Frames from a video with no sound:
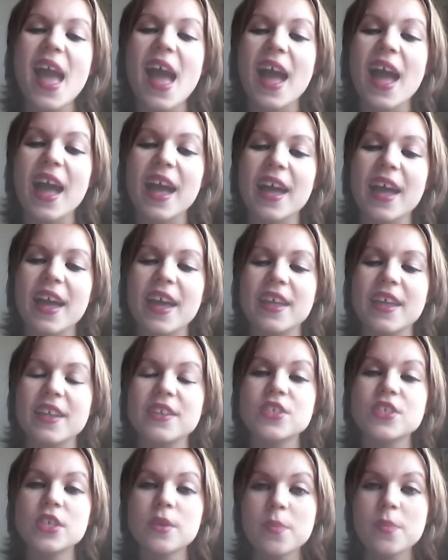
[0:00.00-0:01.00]

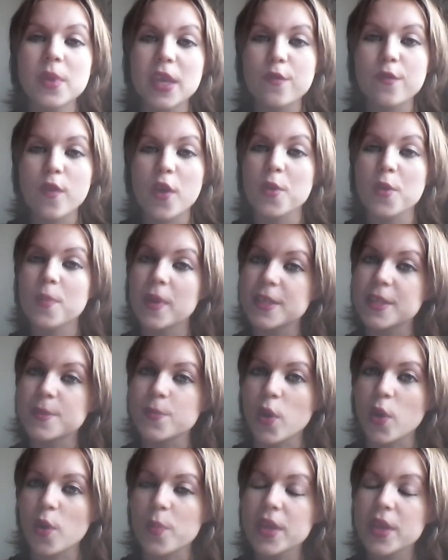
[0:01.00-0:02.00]
And Jim Beaver, who plays
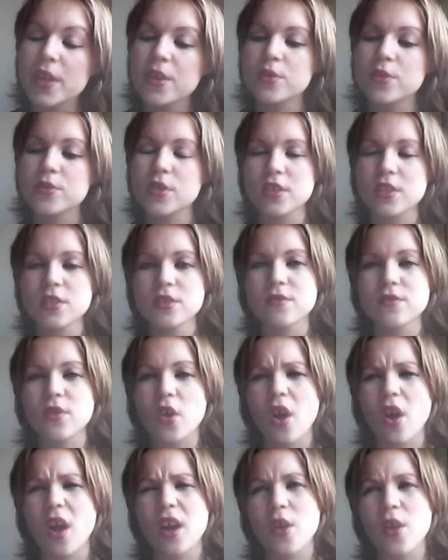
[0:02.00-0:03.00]
Bobby, who doesn't,
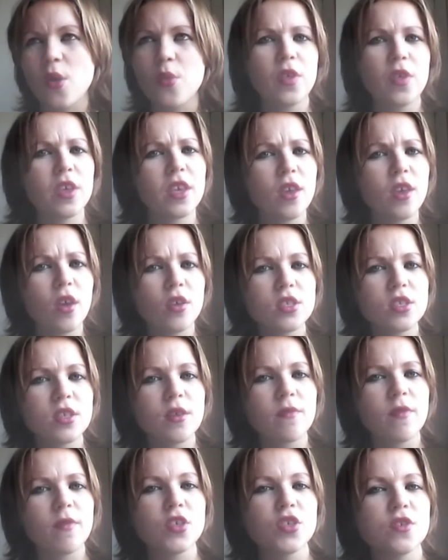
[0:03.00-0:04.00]
I don't think he goes to
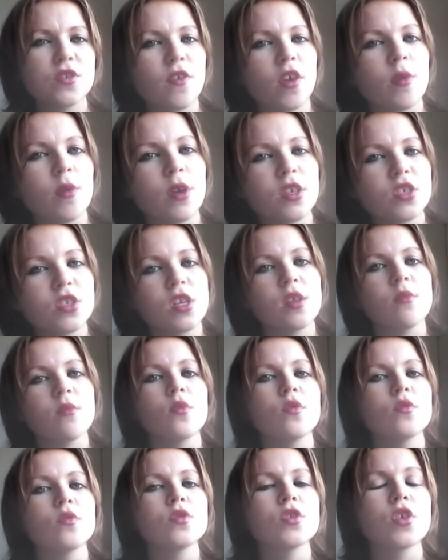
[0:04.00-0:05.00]
conventions very much
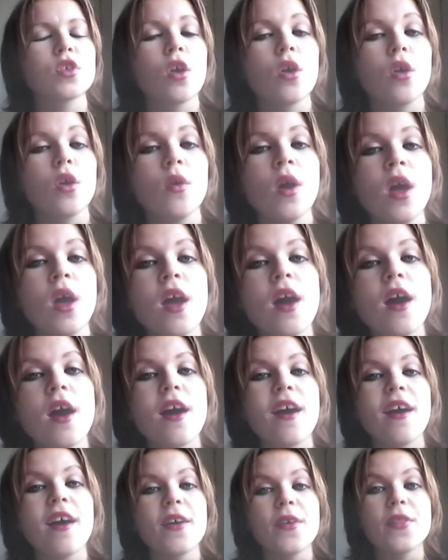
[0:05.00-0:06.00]
anymore, so
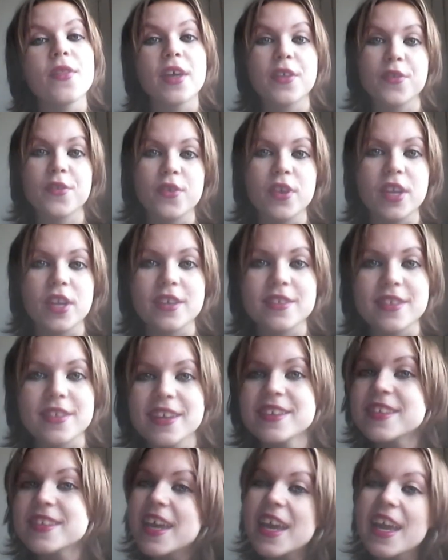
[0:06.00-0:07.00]
that's really
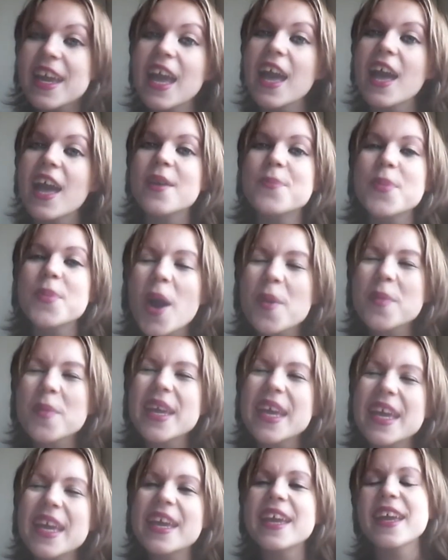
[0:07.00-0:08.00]
exciting.
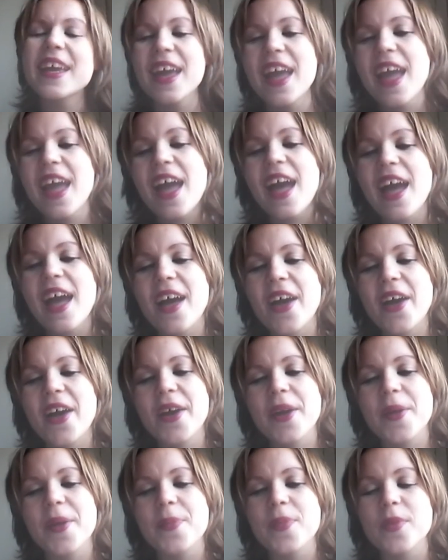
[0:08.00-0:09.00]
Bobby!
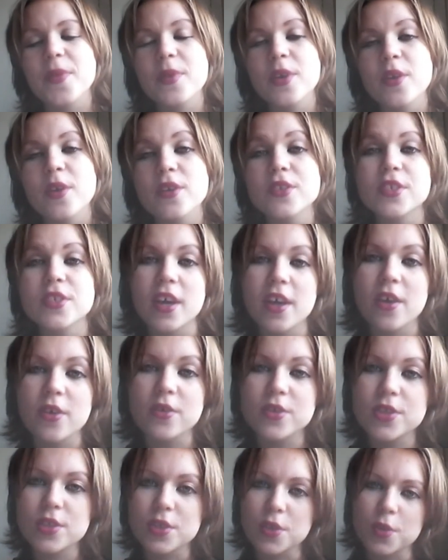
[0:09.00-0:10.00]
We got Ty
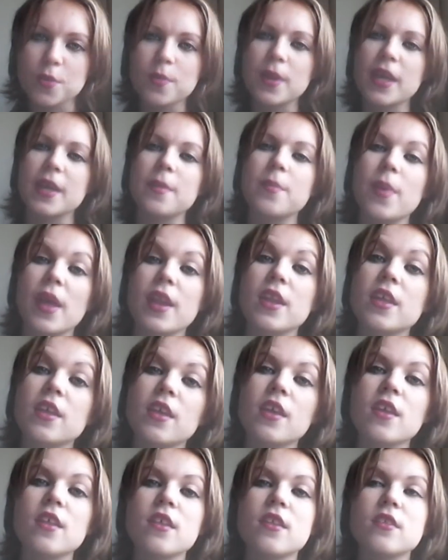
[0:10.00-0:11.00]
Olsson, who played Benny
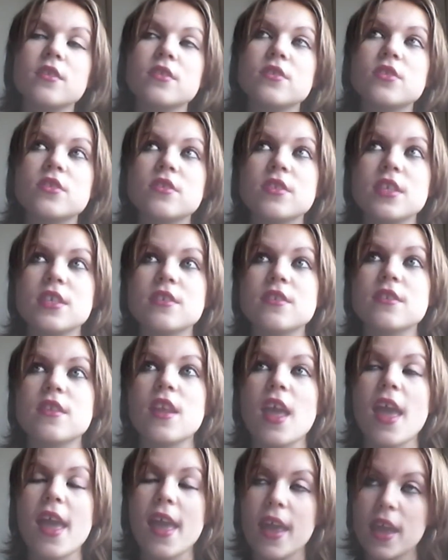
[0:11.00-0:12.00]
in season
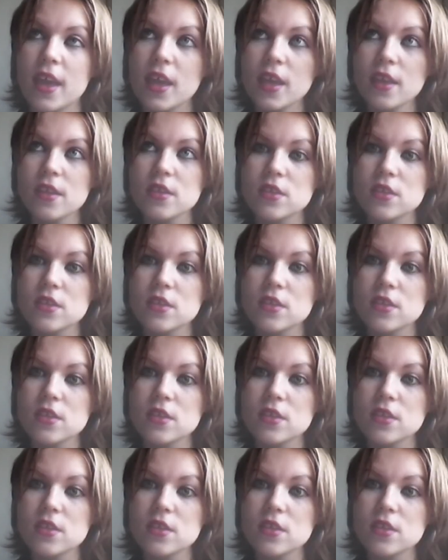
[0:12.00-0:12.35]
8.